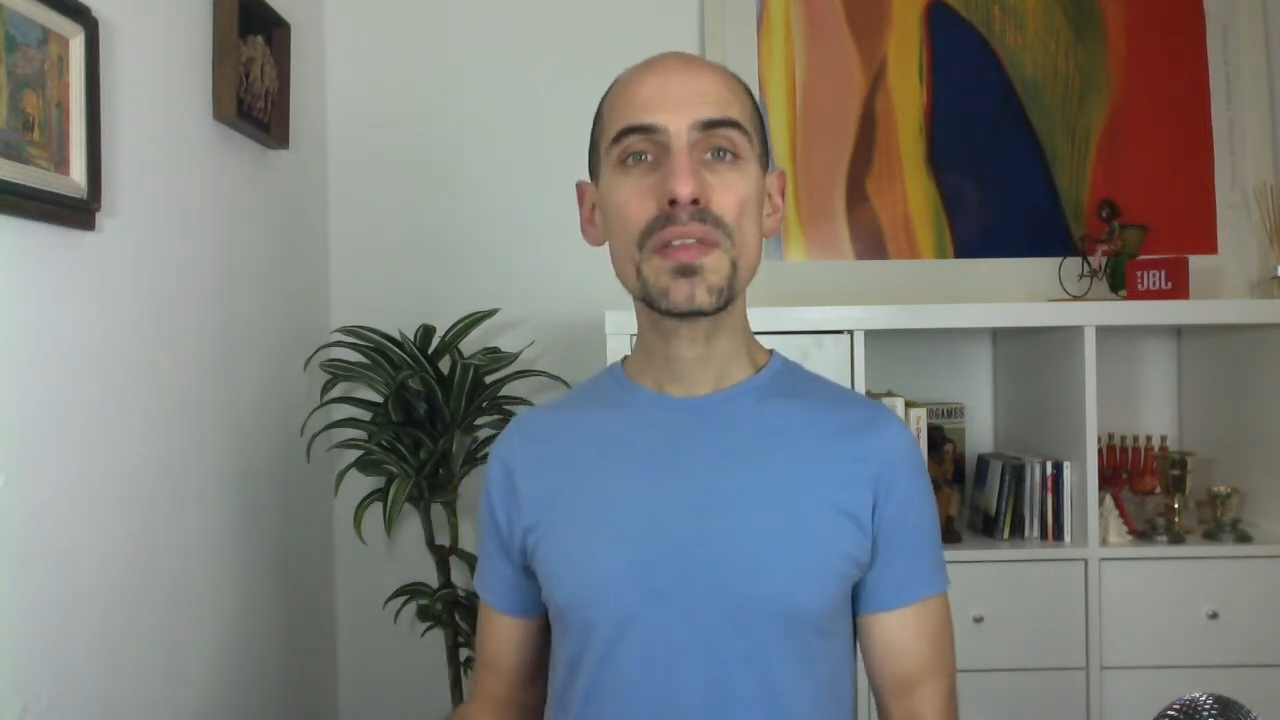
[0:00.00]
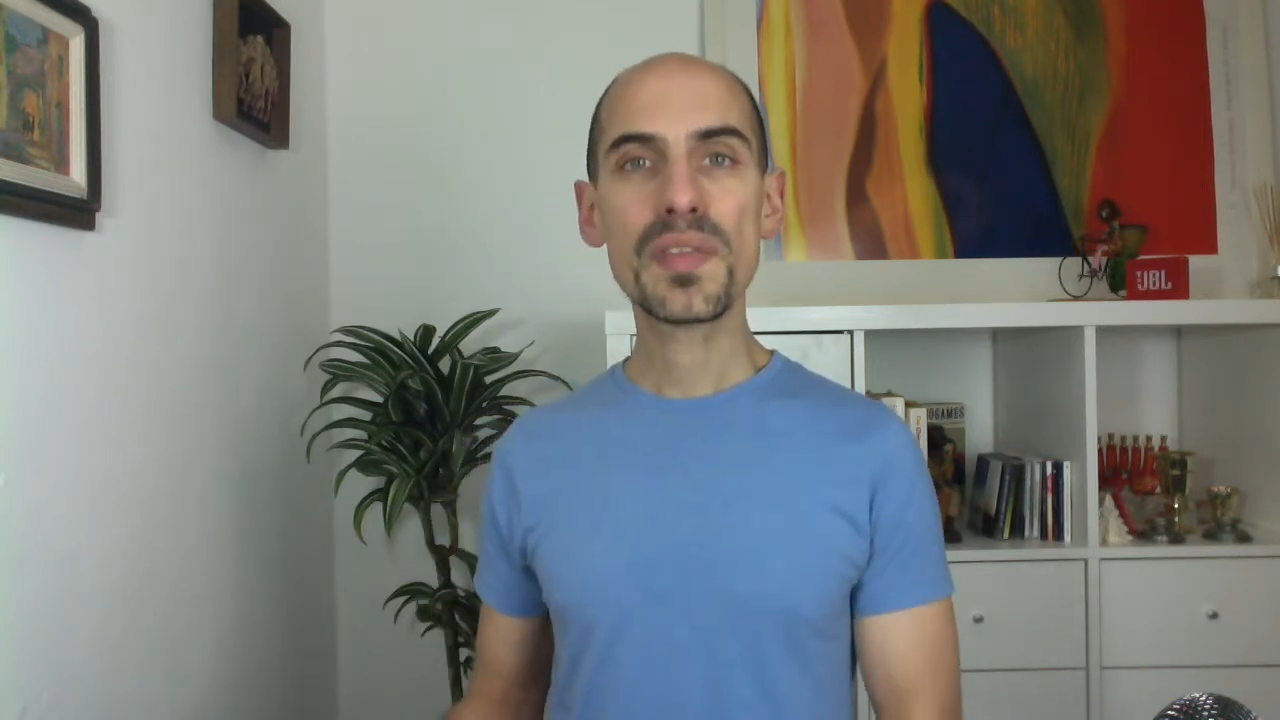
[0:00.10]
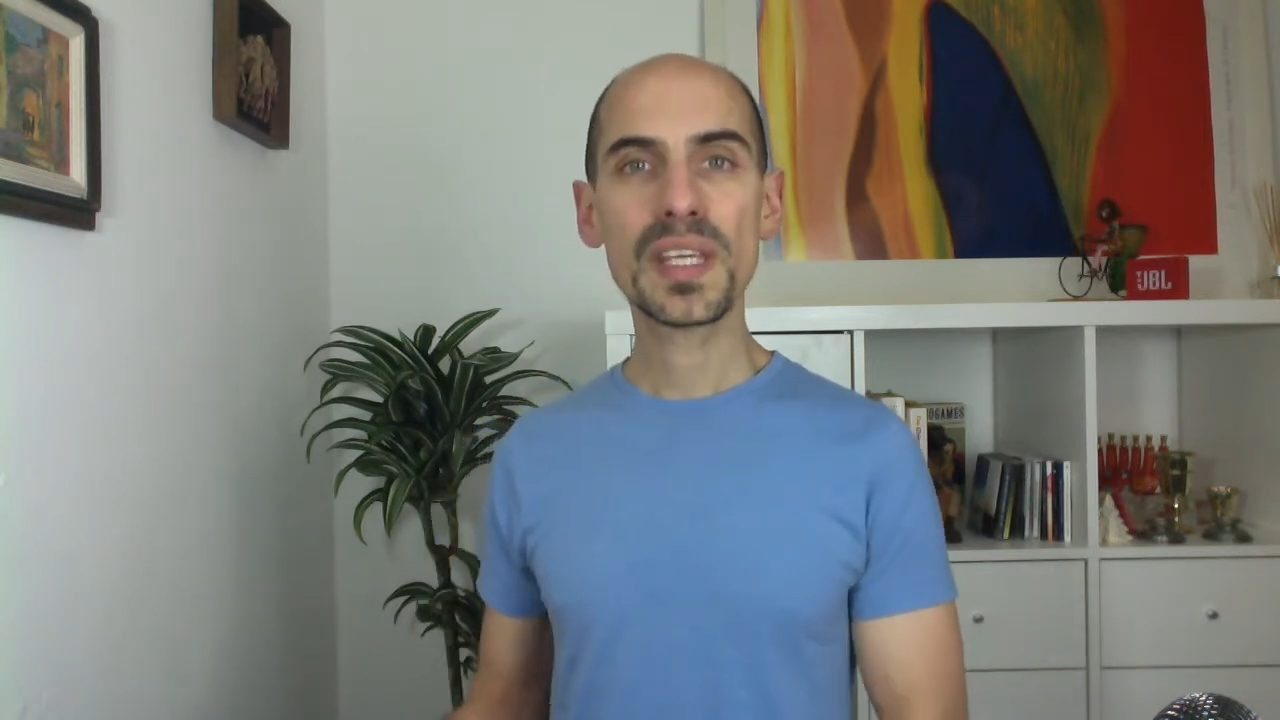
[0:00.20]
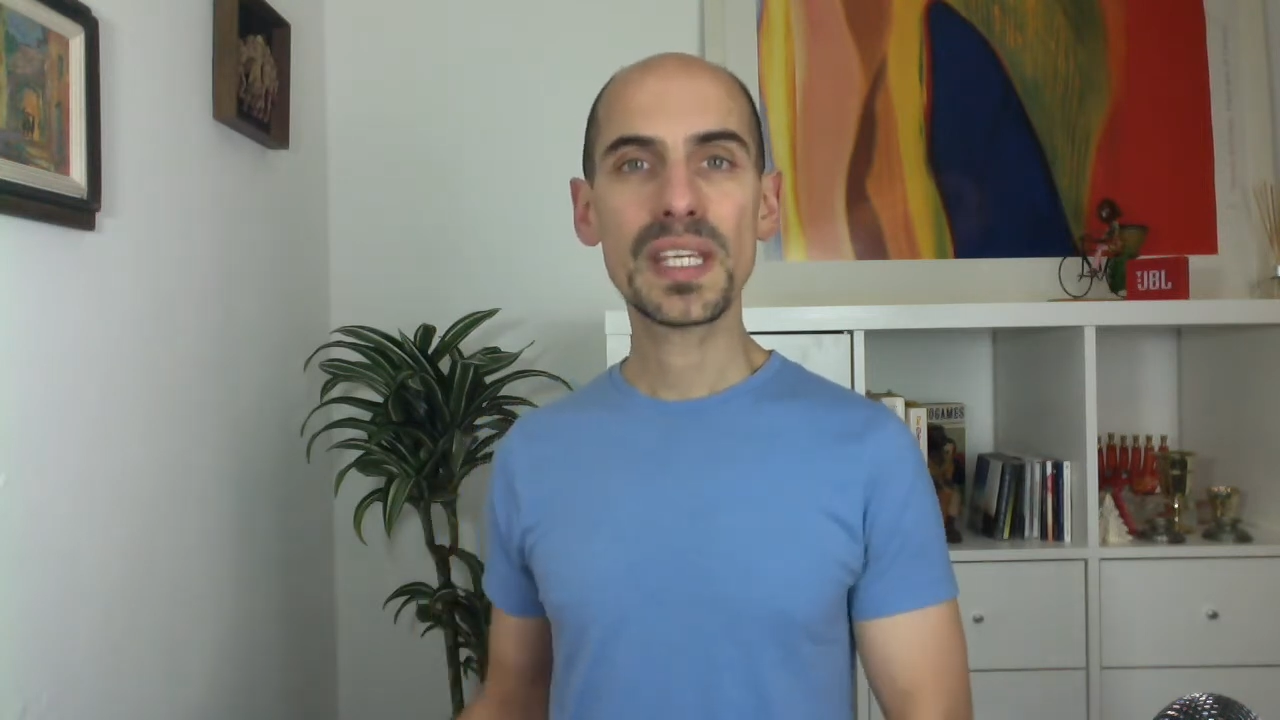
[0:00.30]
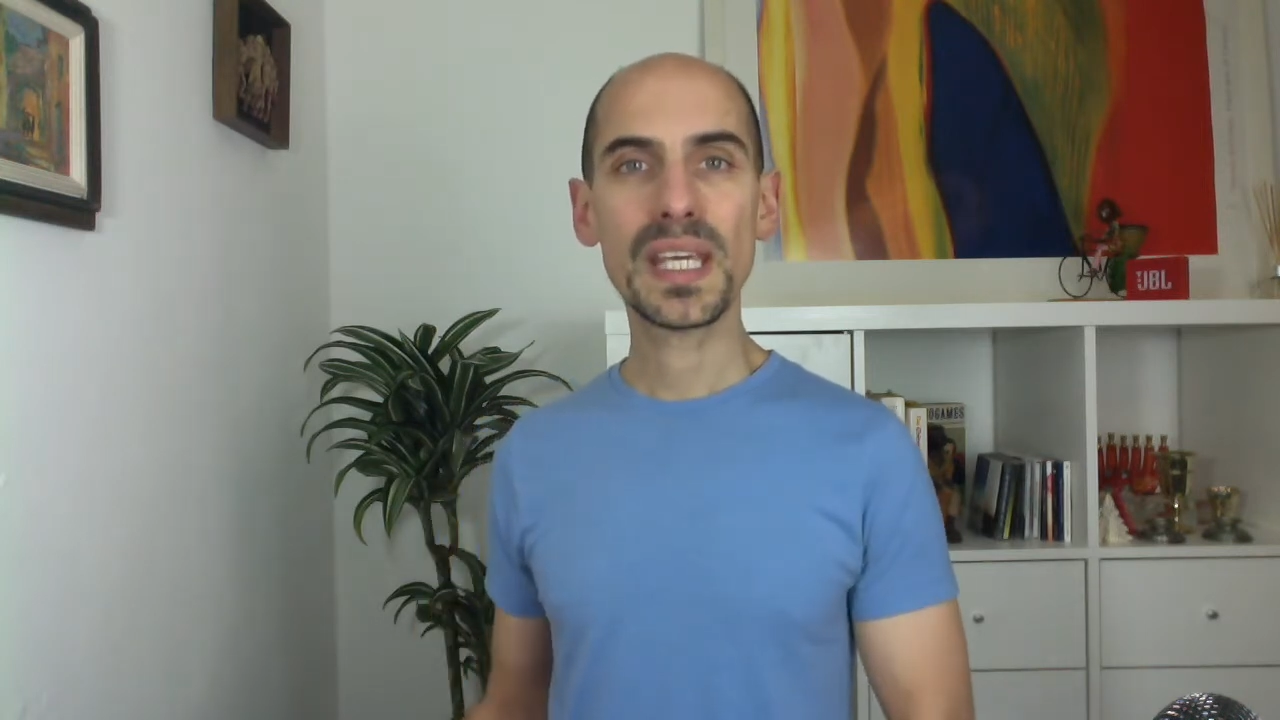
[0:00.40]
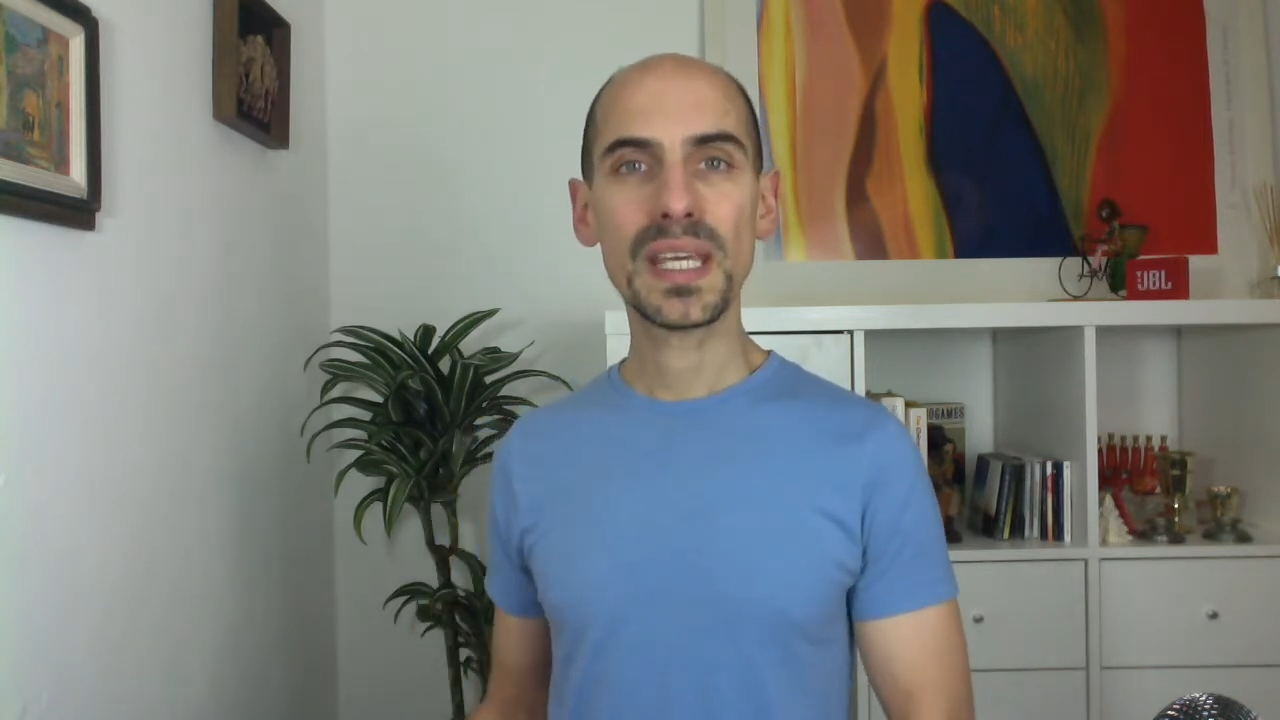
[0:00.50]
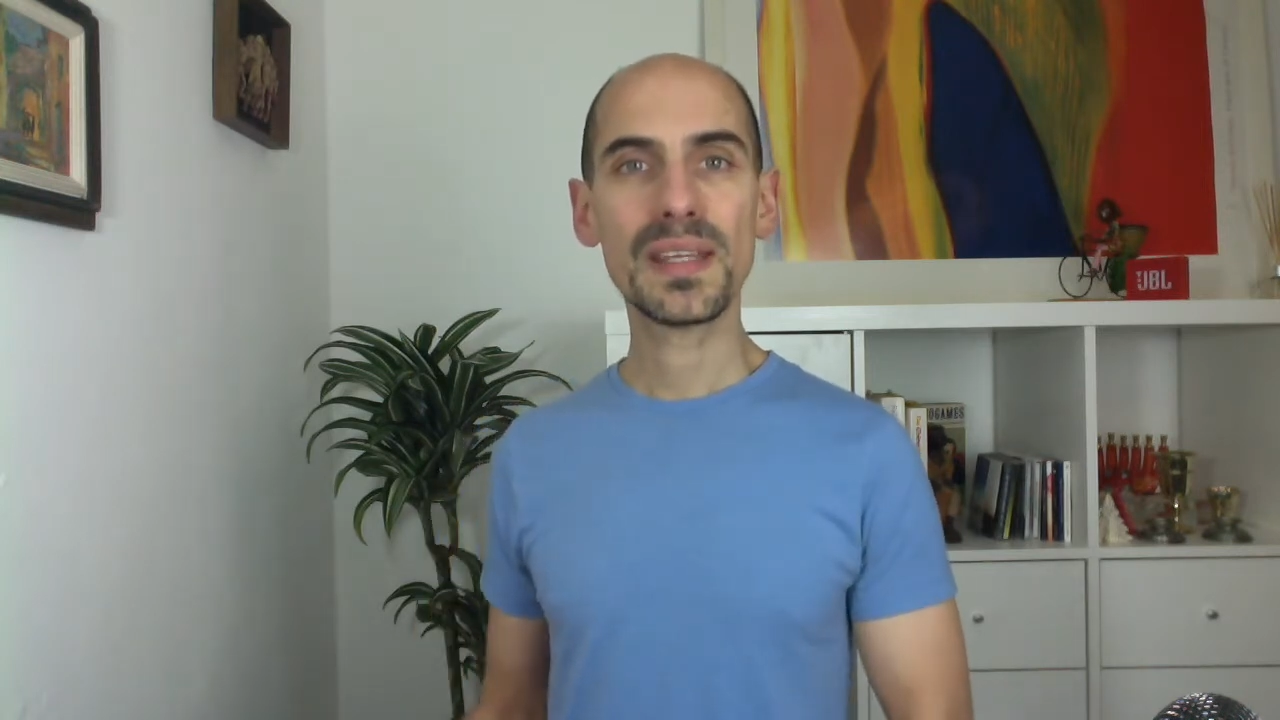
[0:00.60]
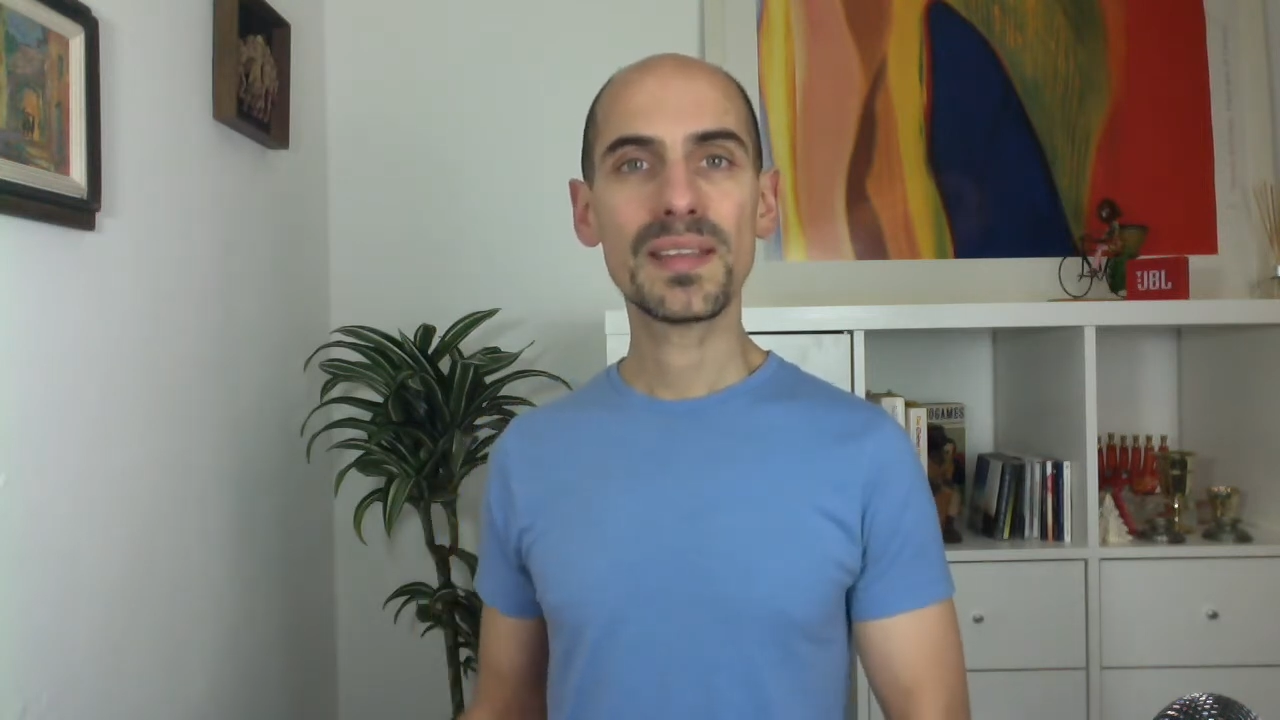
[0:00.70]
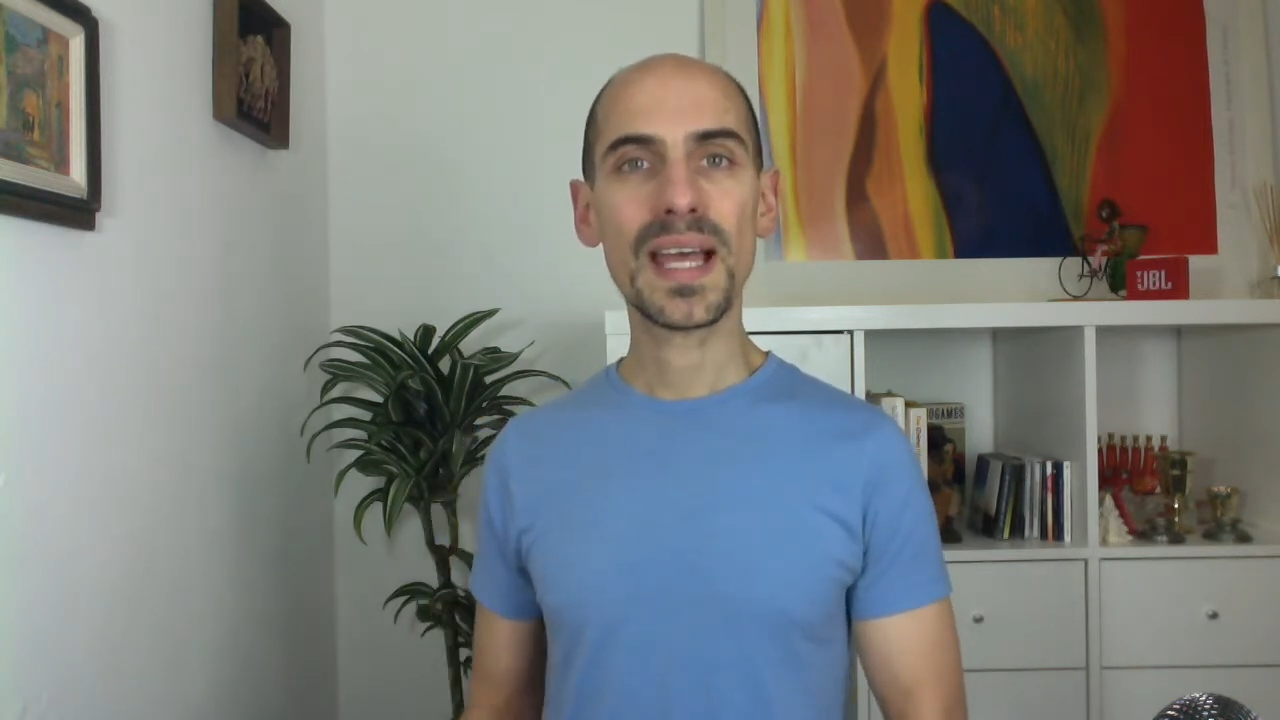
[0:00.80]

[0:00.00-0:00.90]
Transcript: thinking